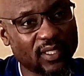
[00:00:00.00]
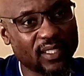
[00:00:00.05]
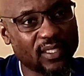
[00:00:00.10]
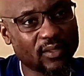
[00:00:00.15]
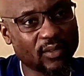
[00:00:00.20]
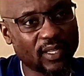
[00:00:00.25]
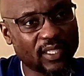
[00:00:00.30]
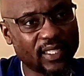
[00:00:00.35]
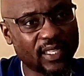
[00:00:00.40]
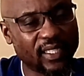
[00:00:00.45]
It's
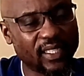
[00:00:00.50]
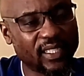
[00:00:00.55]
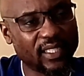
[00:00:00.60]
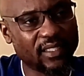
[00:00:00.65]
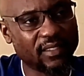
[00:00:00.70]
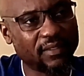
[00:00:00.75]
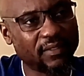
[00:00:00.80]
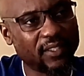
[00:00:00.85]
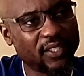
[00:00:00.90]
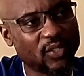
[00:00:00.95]
not an
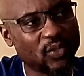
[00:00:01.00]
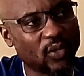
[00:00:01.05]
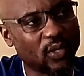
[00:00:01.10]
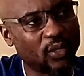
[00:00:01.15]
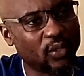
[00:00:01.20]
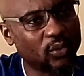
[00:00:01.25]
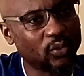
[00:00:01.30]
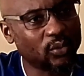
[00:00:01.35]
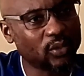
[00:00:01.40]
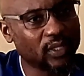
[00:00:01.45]

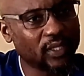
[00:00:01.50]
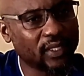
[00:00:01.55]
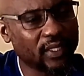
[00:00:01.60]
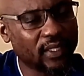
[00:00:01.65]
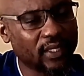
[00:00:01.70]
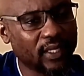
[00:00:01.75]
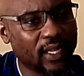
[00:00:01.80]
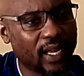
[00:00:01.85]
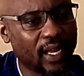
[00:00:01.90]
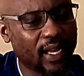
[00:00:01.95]
individual
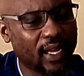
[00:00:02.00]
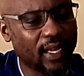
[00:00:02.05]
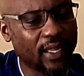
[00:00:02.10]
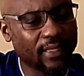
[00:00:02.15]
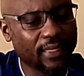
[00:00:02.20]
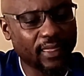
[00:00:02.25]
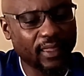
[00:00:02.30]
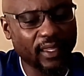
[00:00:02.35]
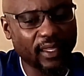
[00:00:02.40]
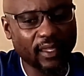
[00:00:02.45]

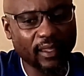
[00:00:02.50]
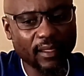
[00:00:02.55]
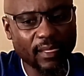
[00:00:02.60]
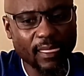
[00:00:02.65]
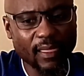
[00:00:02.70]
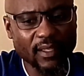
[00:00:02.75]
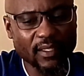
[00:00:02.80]
thing.